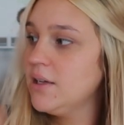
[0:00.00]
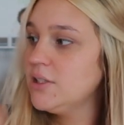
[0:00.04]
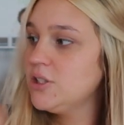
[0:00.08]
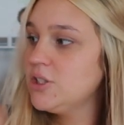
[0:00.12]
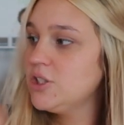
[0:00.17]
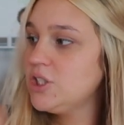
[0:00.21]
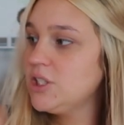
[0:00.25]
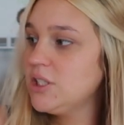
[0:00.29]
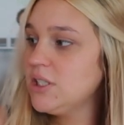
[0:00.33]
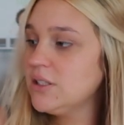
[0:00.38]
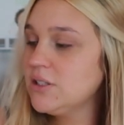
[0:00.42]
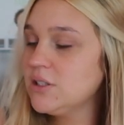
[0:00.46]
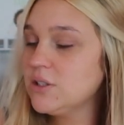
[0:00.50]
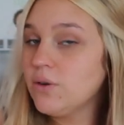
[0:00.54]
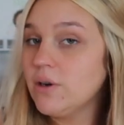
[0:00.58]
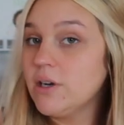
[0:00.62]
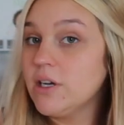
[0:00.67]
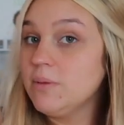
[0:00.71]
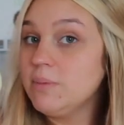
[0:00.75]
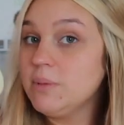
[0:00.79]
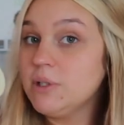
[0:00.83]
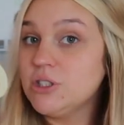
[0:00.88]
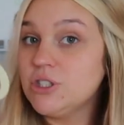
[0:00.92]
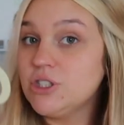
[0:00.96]
She is
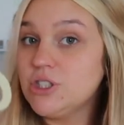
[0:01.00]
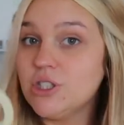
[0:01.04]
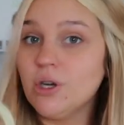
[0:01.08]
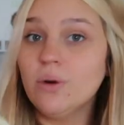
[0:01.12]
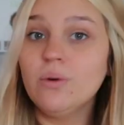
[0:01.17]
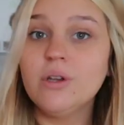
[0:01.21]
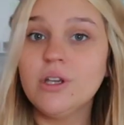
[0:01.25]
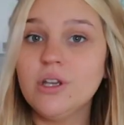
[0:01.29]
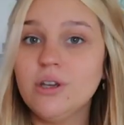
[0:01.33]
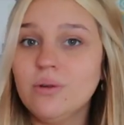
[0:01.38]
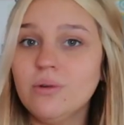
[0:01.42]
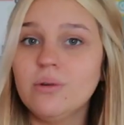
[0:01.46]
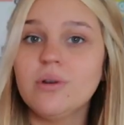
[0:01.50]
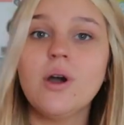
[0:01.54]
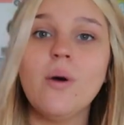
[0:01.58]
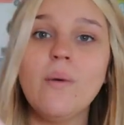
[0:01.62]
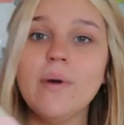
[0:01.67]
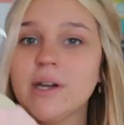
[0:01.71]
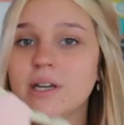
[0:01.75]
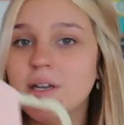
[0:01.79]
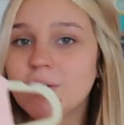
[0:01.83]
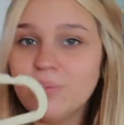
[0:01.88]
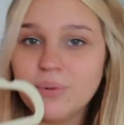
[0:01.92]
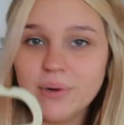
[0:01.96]
going to be so cute
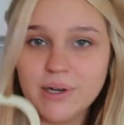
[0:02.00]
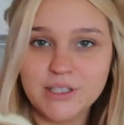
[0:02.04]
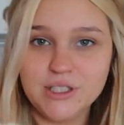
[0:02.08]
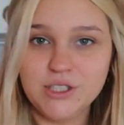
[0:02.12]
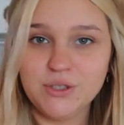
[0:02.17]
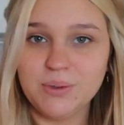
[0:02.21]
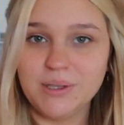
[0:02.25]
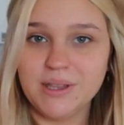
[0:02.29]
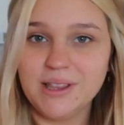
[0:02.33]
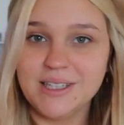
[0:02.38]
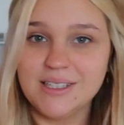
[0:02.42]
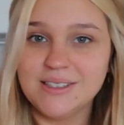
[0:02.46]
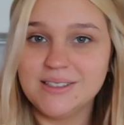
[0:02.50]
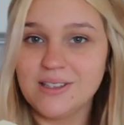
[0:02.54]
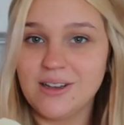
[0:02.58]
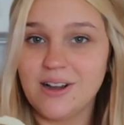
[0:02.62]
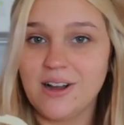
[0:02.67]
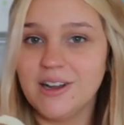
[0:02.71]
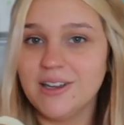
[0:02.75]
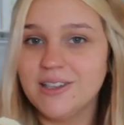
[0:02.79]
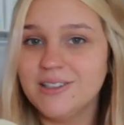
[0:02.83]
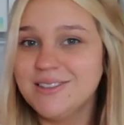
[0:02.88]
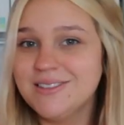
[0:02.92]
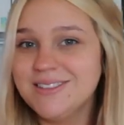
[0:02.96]
going to brunch with this
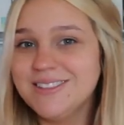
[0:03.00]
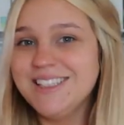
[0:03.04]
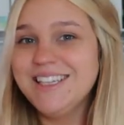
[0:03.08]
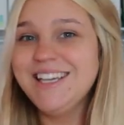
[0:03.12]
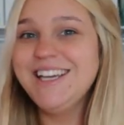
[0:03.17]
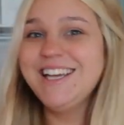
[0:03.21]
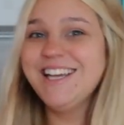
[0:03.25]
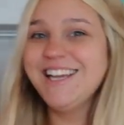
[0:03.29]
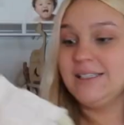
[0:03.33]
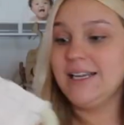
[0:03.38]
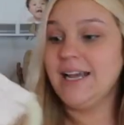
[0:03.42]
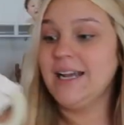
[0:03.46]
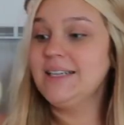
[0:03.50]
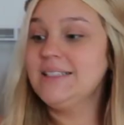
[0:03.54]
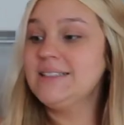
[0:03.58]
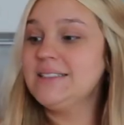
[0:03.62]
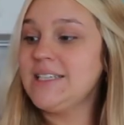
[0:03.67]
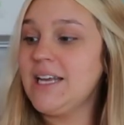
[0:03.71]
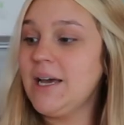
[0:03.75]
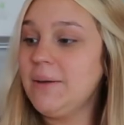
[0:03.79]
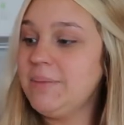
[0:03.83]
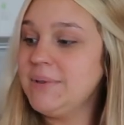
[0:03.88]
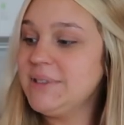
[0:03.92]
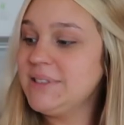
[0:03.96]
on. Next
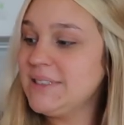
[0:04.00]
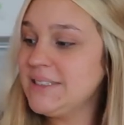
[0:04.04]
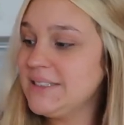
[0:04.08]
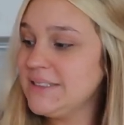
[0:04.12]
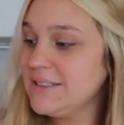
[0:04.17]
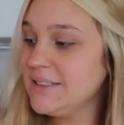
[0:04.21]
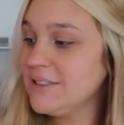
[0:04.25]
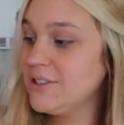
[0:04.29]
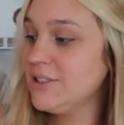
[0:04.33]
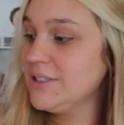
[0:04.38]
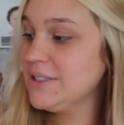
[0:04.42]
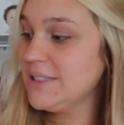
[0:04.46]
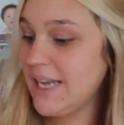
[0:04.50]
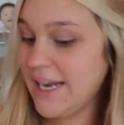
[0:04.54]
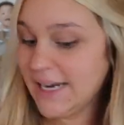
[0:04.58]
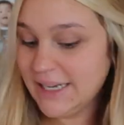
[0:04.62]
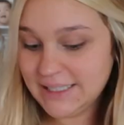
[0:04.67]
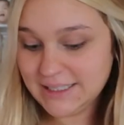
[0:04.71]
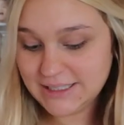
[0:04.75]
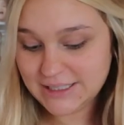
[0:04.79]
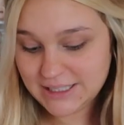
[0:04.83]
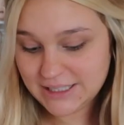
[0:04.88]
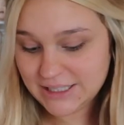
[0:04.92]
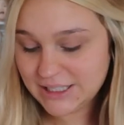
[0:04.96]
up is this little
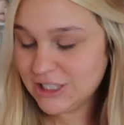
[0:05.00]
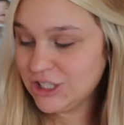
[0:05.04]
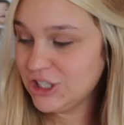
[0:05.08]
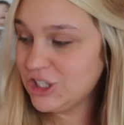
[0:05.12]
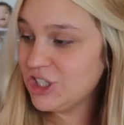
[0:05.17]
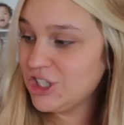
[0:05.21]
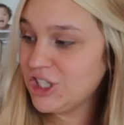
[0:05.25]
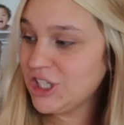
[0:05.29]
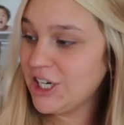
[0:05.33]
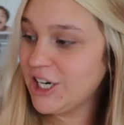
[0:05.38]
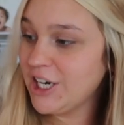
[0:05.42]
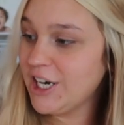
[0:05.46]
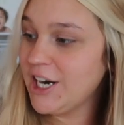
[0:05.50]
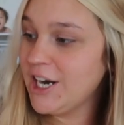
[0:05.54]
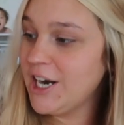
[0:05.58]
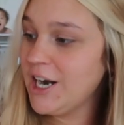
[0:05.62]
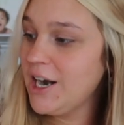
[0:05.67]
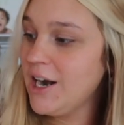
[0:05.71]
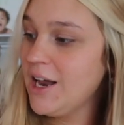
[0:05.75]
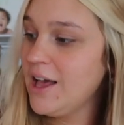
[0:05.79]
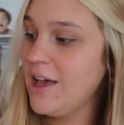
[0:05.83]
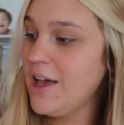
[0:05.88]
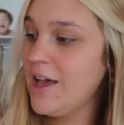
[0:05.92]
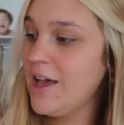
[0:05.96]
tiny t-shirt.